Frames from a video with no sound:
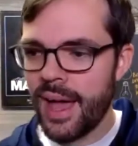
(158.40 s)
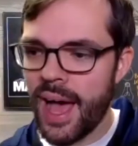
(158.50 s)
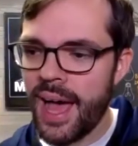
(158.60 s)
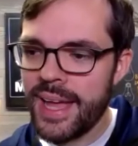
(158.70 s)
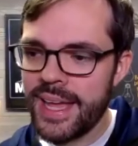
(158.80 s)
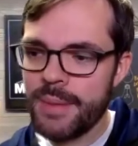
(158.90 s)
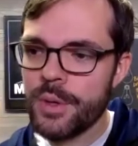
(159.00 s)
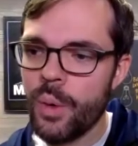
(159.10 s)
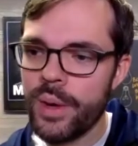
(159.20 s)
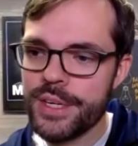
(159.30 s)
I am
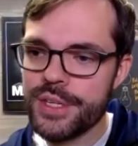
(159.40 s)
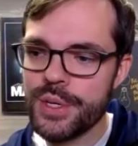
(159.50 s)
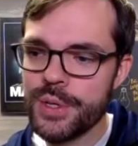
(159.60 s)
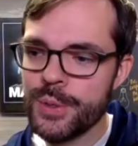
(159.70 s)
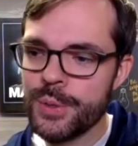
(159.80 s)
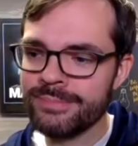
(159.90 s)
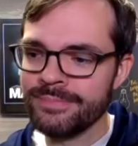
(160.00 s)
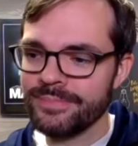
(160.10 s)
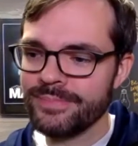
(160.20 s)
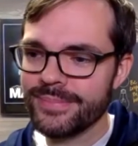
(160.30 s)
going to
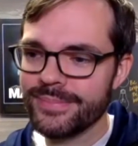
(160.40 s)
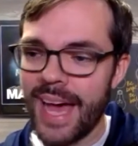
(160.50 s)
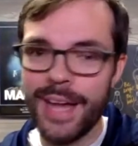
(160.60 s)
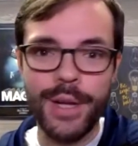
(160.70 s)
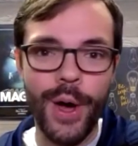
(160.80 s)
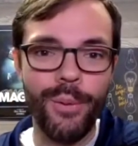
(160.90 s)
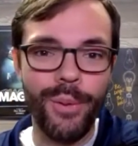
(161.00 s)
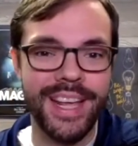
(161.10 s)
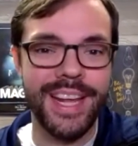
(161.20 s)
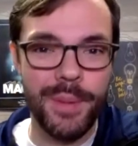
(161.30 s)
not know
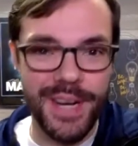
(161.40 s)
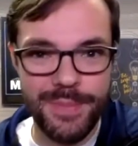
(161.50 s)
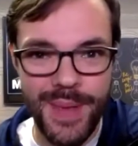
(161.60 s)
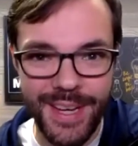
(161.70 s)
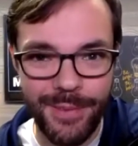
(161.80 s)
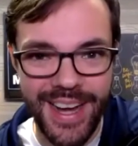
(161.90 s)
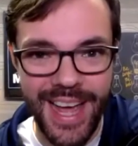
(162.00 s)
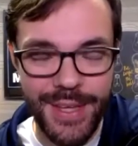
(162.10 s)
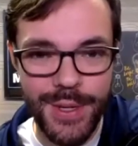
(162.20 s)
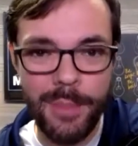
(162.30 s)
what anybody's making right
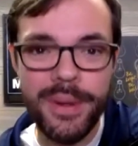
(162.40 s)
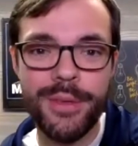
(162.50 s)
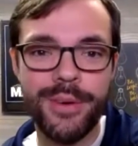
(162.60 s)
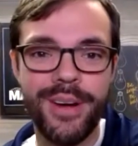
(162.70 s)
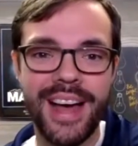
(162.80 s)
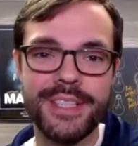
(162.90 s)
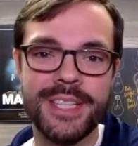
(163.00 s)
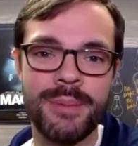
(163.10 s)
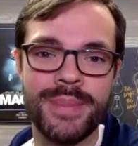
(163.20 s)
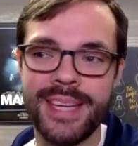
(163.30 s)
now. So I'm going to throw out
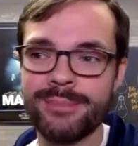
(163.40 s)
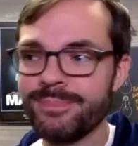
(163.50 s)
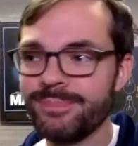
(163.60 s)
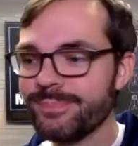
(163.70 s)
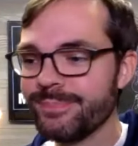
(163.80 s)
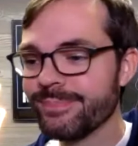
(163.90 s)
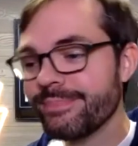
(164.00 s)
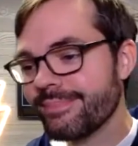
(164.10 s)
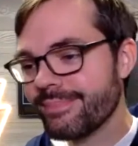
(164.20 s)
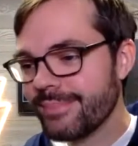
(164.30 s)
something
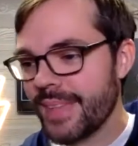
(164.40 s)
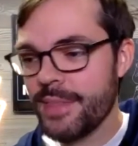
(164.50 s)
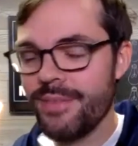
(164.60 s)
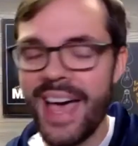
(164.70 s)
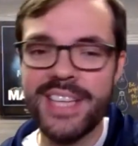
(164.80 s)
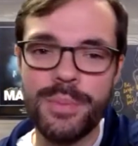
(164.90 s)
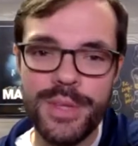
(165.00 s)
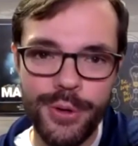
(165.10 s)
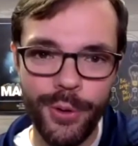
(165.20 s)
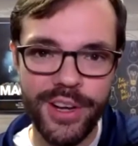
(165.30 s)
the vast
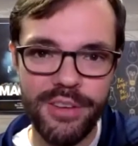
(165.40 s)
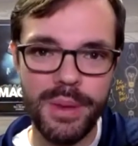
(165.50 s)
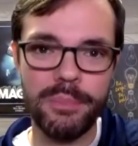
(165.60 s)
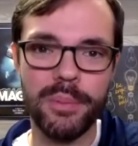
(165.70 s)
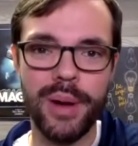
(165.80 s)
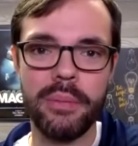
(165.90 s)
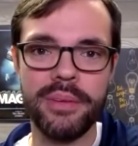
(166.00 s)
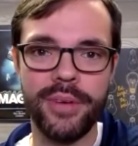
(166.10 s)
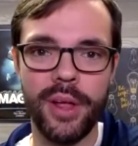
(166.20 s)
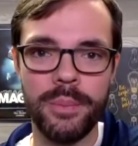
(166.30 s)
majority of people
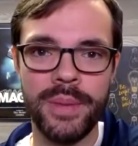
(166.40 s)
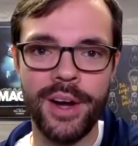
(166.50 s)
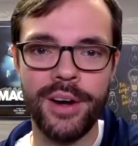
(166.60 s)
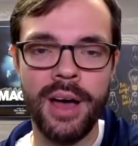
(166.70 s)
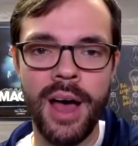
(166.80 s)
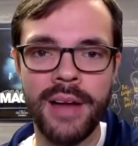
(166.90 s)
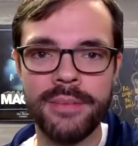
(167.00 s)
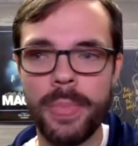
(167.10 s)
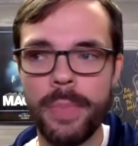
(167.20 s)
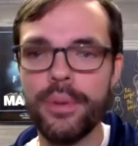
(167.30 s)
probably following me are not
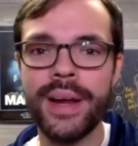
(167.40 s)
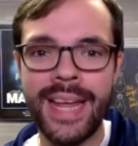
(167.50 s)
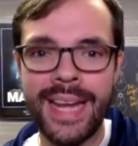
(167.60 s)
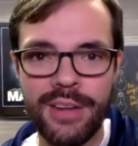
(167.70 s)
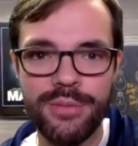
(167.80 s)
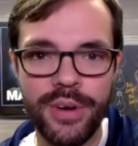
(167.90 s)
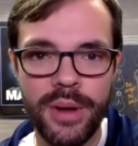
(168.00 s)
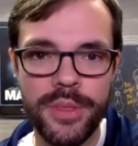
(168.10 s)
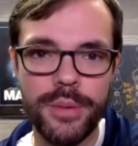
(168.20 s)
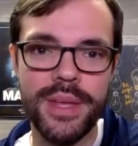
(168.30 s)
bringing in
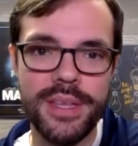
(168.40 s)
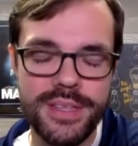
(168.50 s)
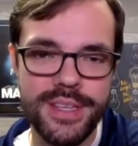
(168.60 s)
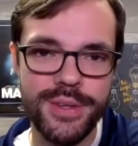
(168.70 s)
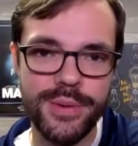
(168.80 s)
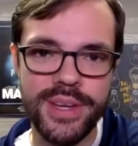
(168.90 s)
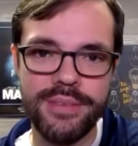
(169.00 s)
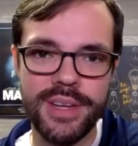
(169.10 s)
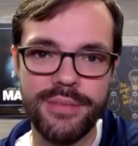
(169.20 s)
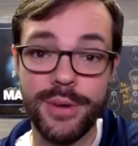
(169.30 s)
from their business or
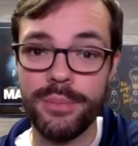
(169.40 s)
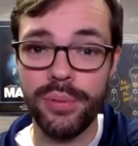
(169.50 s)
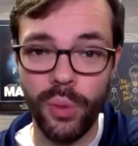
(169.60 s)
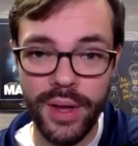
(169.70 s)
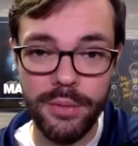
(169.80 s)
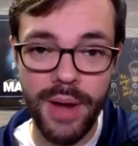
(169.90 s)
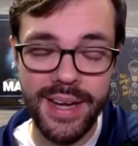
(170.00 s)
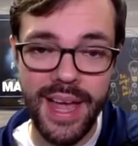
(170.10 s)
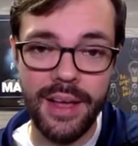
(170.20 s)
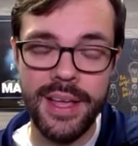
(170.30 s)
even if they're employed right
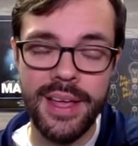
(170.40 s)
now.